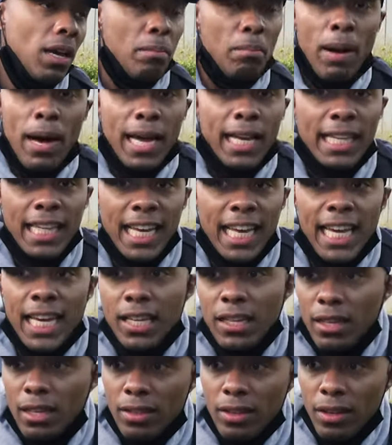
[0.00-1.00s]
buy
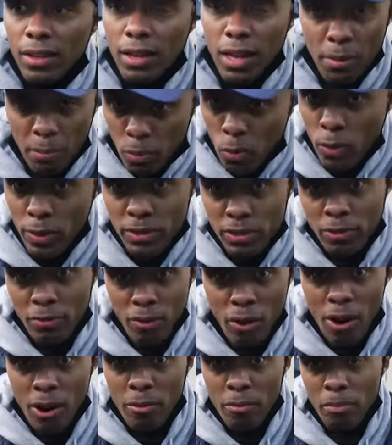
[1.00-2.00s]
land, then I'm going to
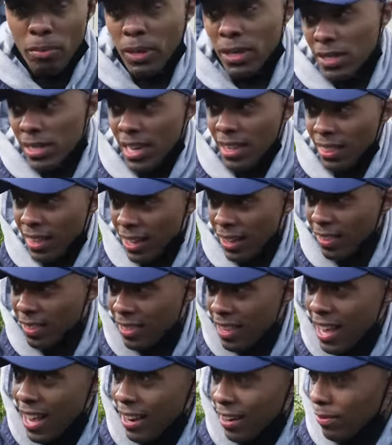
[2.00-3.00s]
farm, because I think
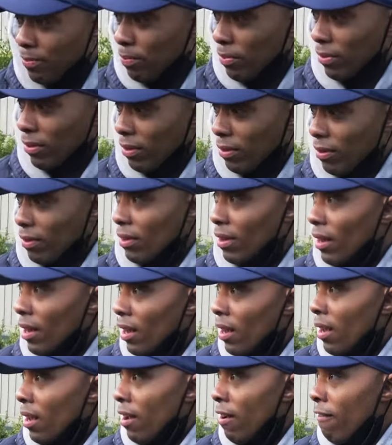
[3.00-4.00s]
that
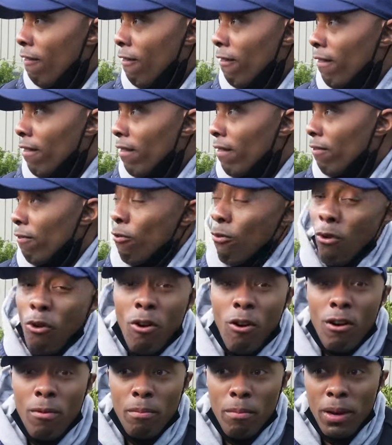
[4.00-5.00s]

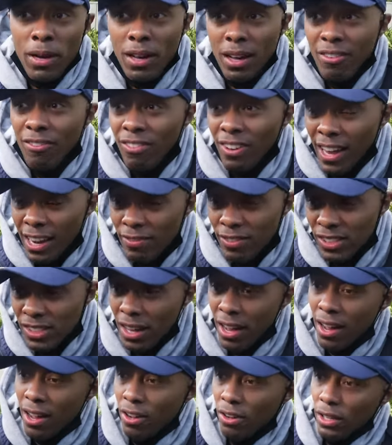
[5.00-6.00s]
form of
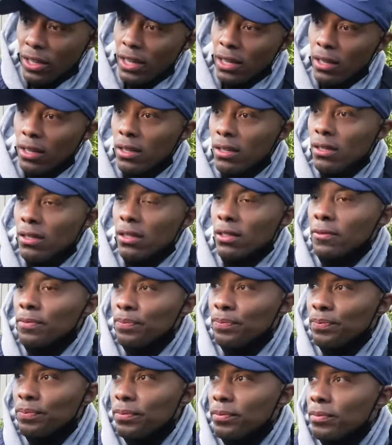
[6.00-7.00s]
lifestyle is
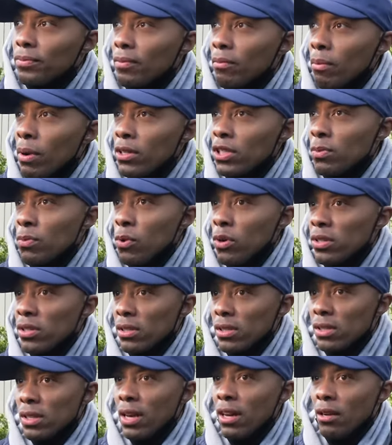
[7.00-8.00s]
much more
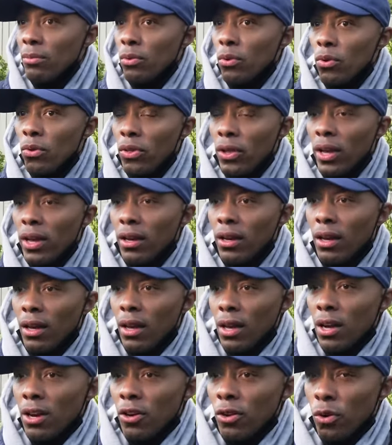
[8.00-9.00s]
sustainable than
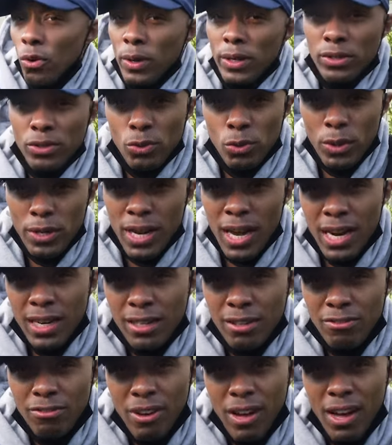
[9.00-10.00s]
going to a
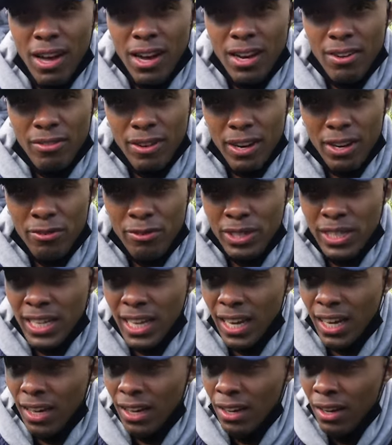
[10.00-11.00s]
9-to-5 every
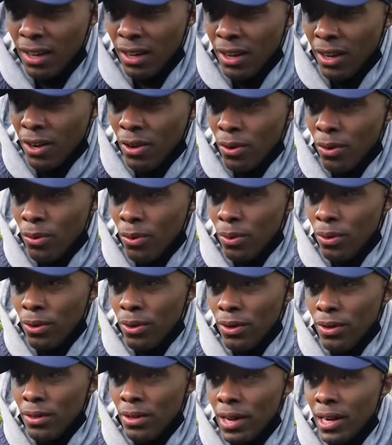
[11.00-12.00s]
day,
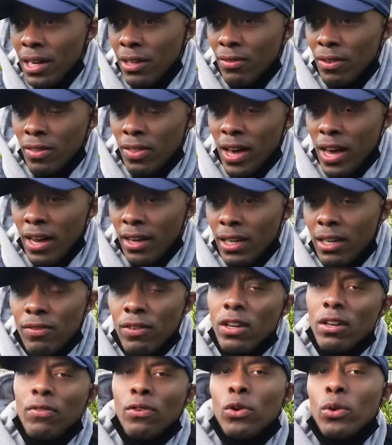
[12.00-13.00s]
or not even that.
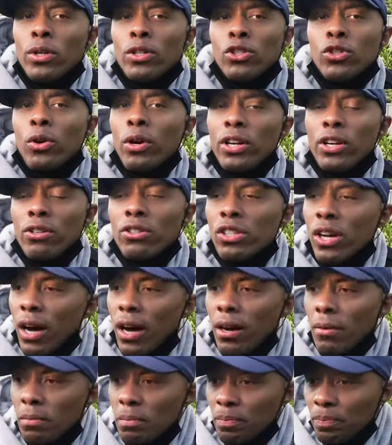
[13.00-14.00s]
Even if you enjoy your
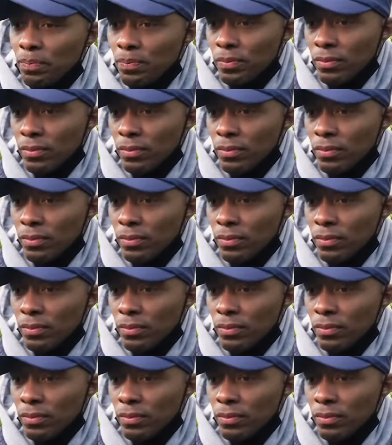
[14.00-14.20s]
job,